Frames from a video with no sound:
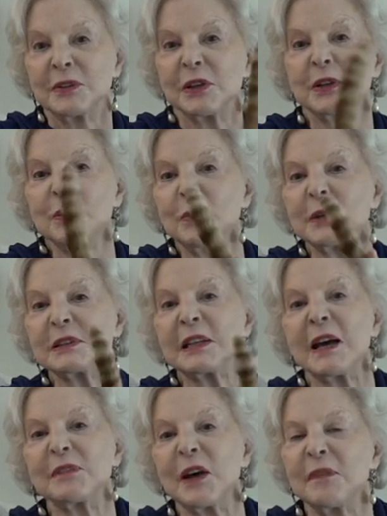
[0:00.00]
that you always
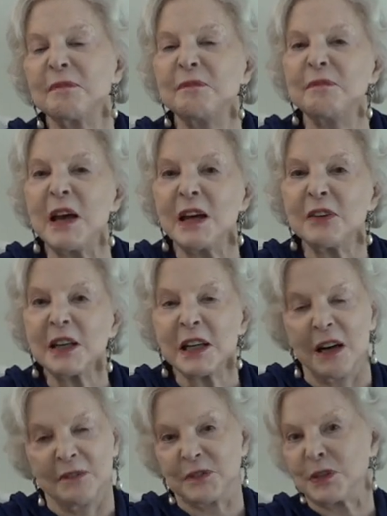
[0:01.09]
have a very
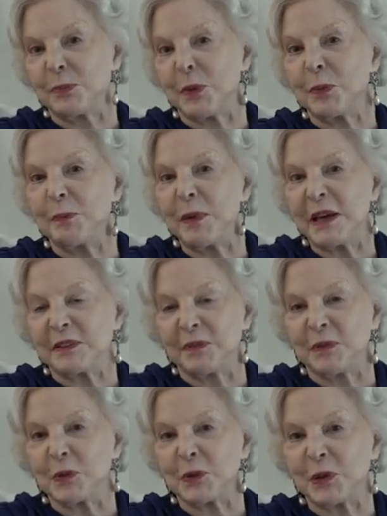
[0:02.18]
comfortable bed
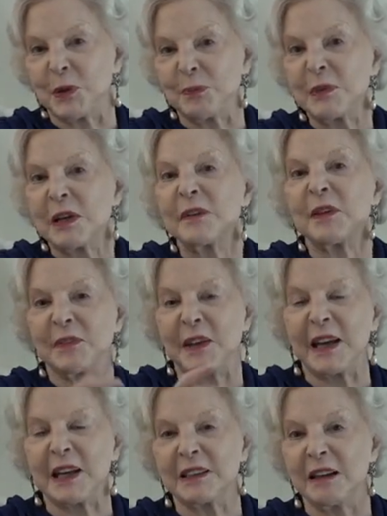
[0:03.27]
for them that
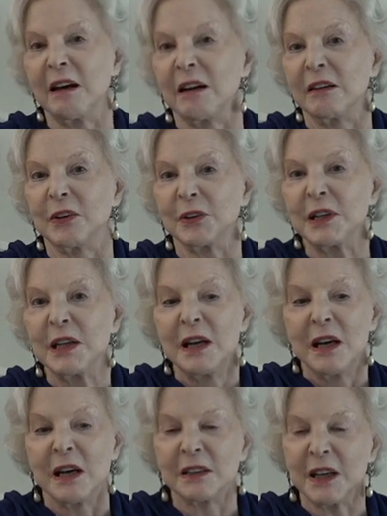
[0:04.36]
they can lie on.
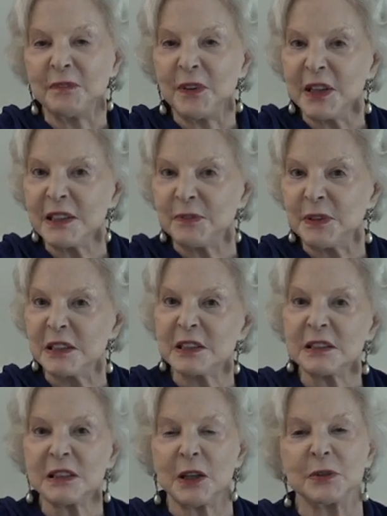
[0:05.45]
And I find if he
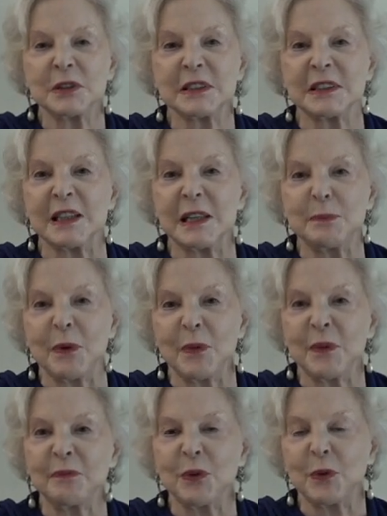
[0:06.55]
does go to sleep
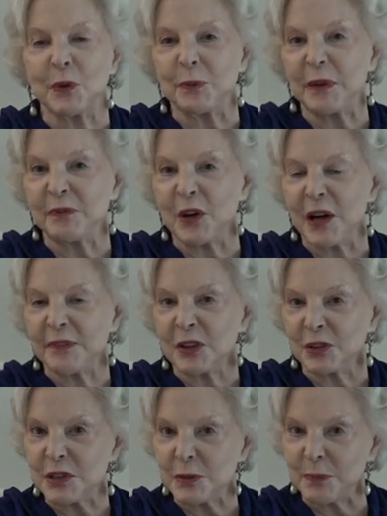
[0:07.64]
on the floor before I've
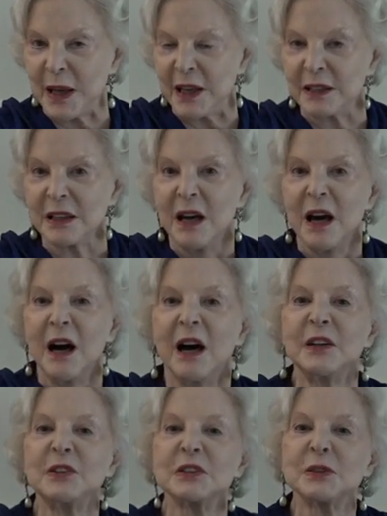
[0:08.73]
gone to bed,
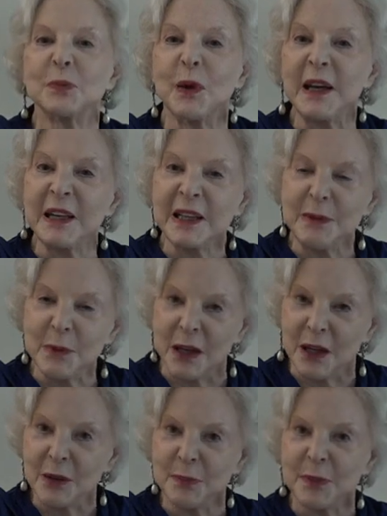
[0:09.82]
I just wake him
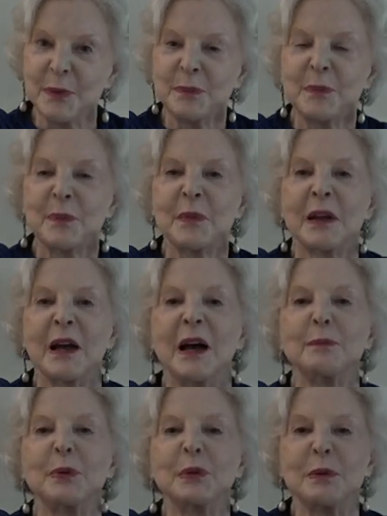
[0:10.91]
up
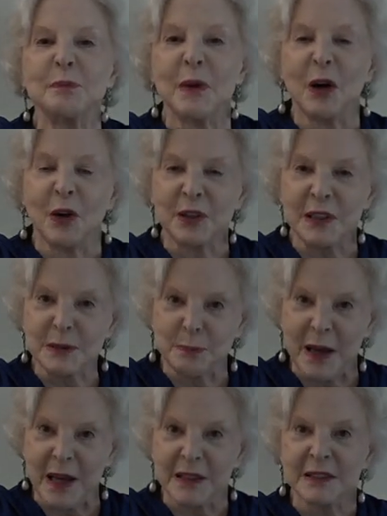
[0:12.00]
and put him on his
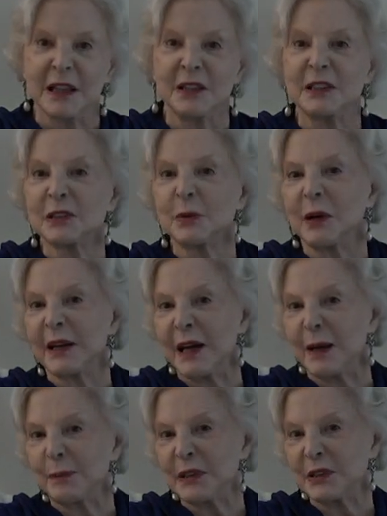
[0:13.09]
bed and he's quite
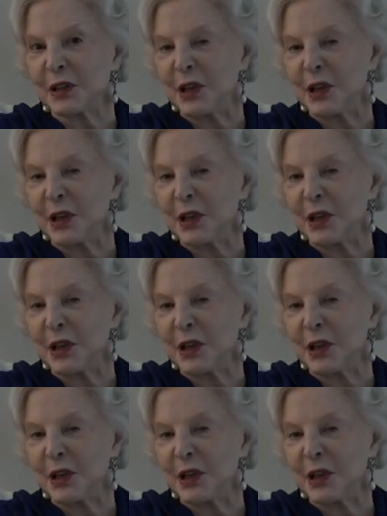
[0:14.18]
happy to